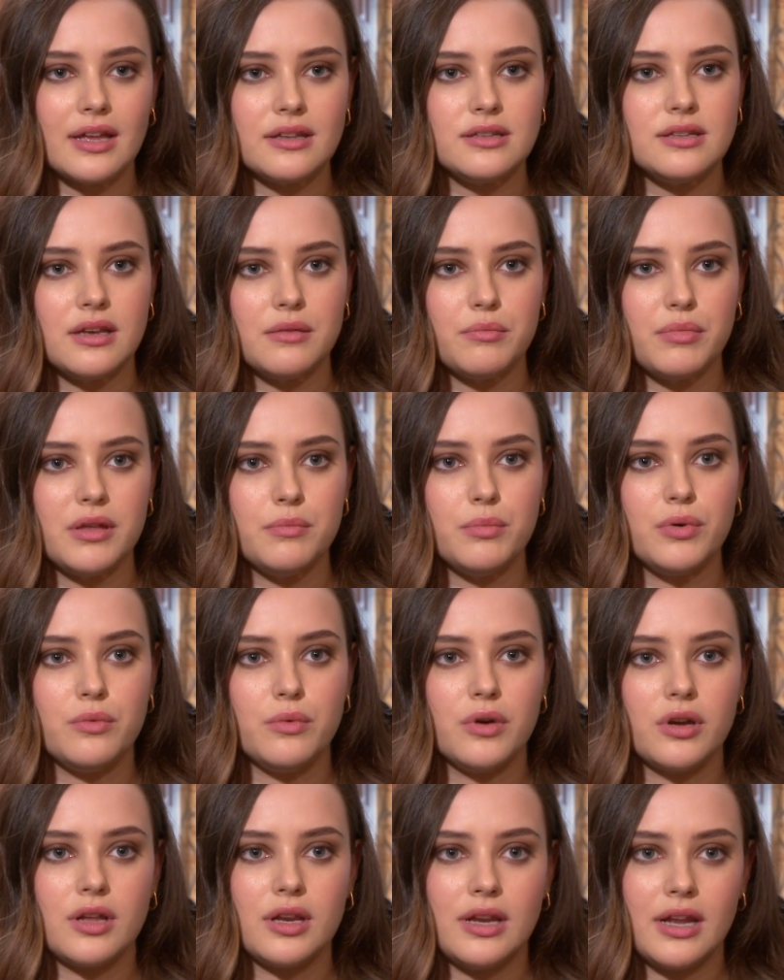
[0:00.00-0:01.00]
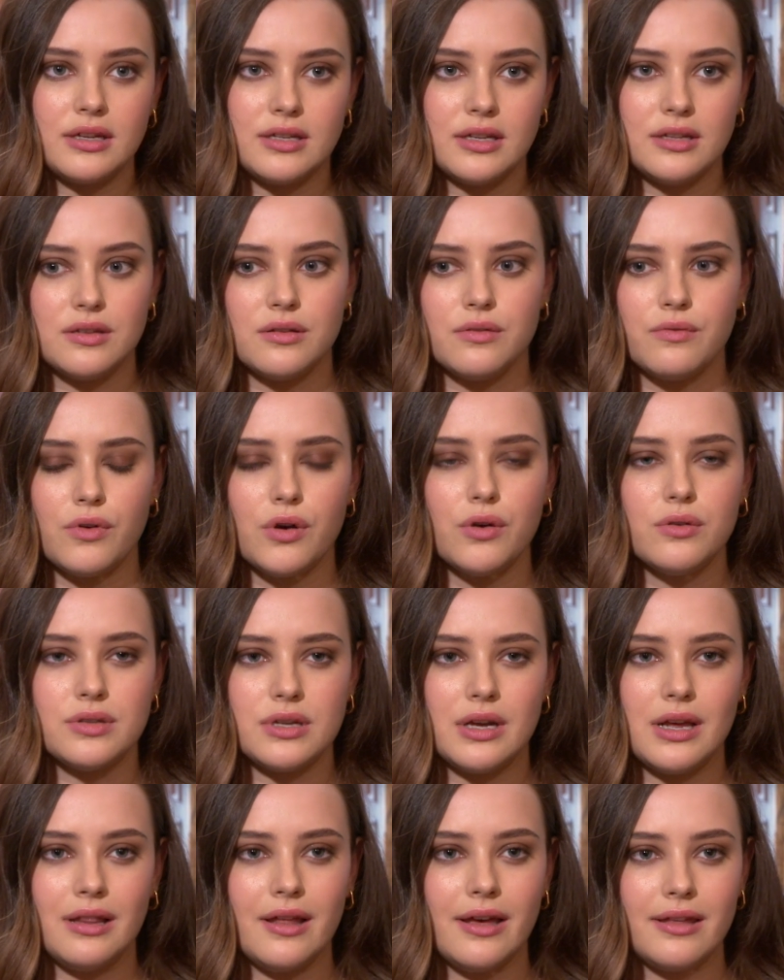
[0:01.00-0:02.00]
acting, people were connecting to the roles,
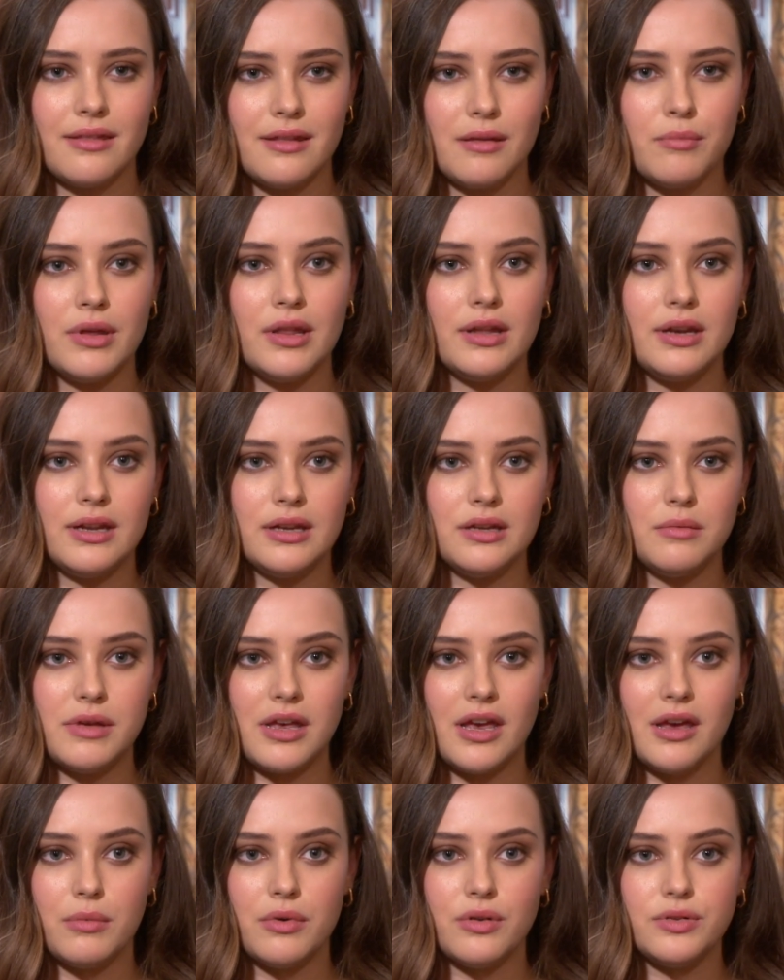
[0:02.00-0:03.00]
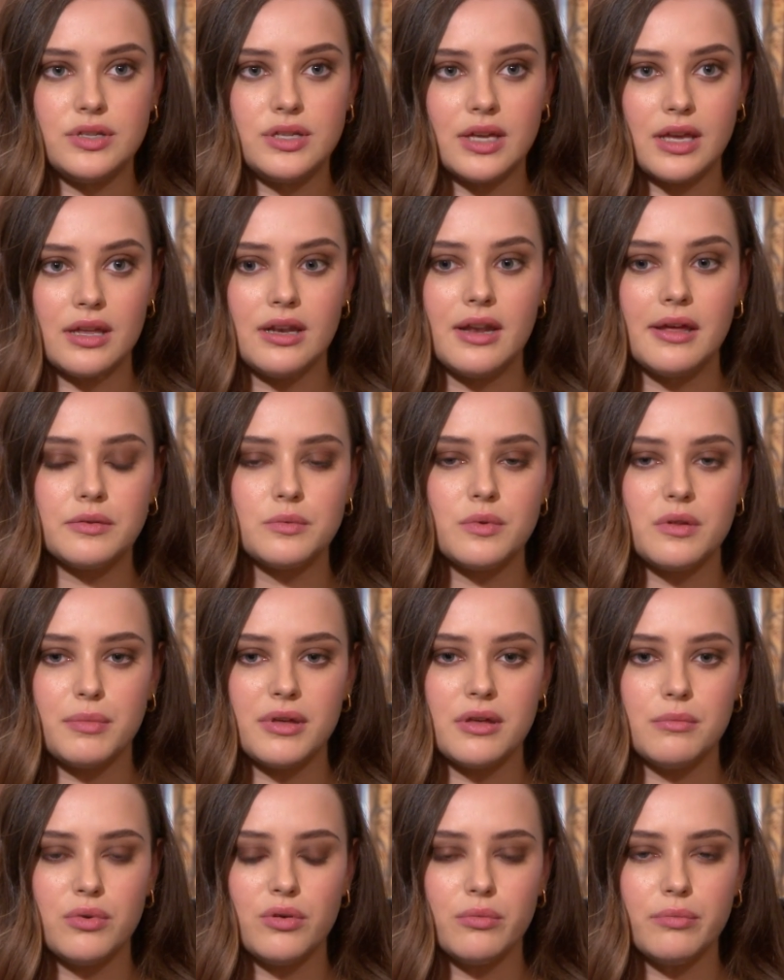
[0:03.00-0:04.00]
and I like the ability to be able to connect with
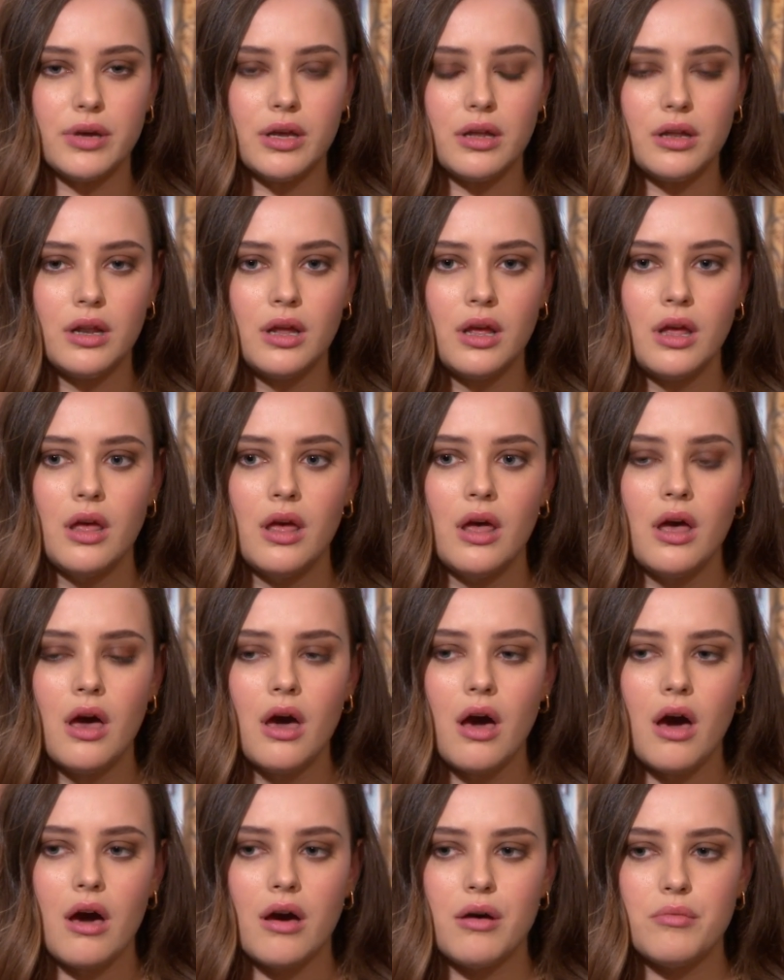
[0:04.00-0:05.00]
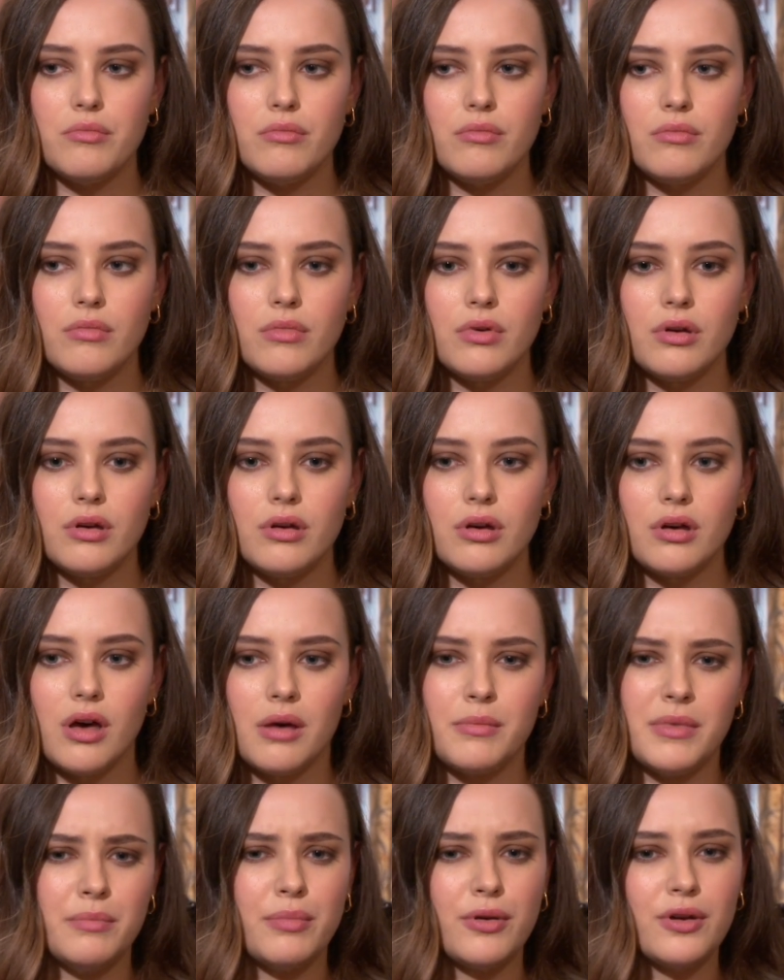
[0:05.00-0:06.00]
people. But I
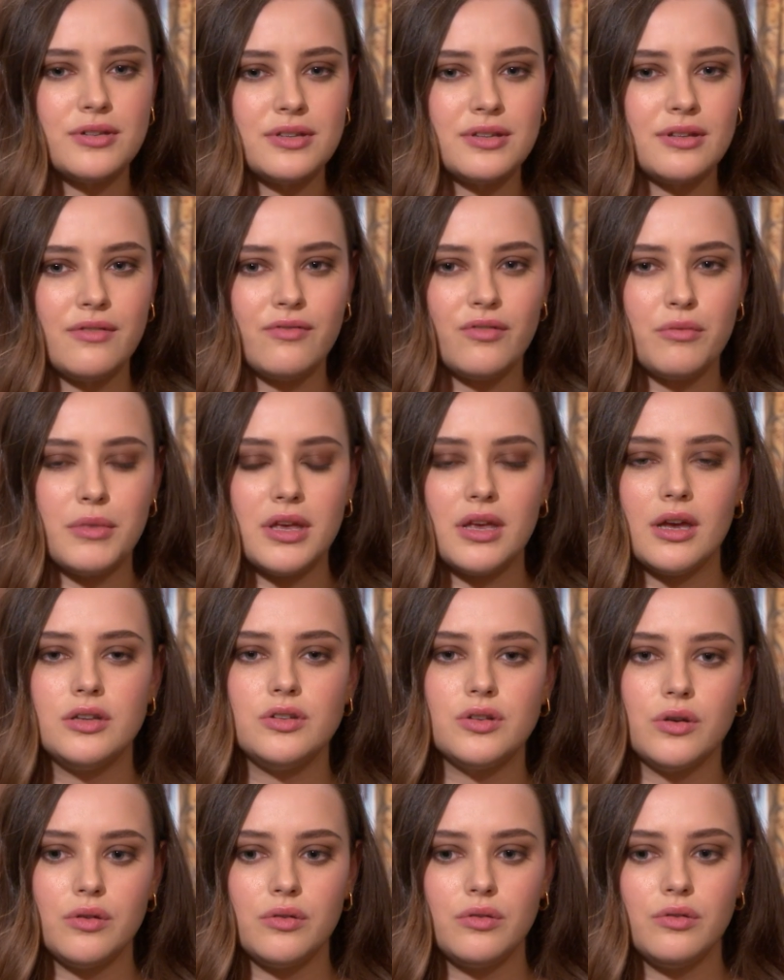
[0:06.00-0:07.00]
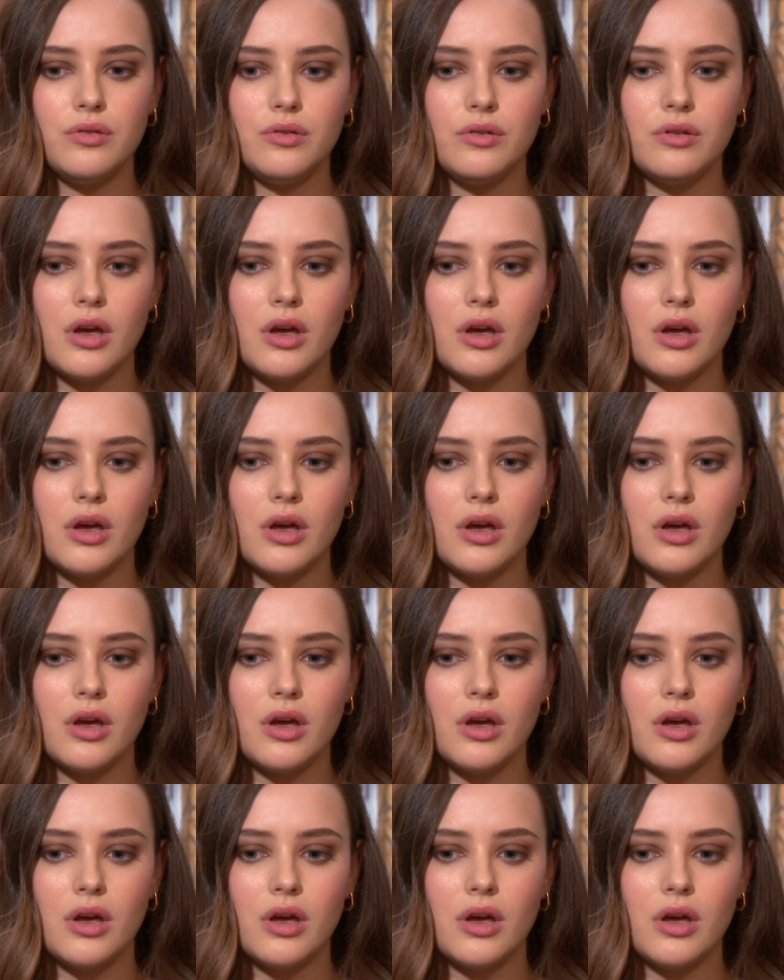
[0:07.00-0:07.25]
mean, personally for me, I don't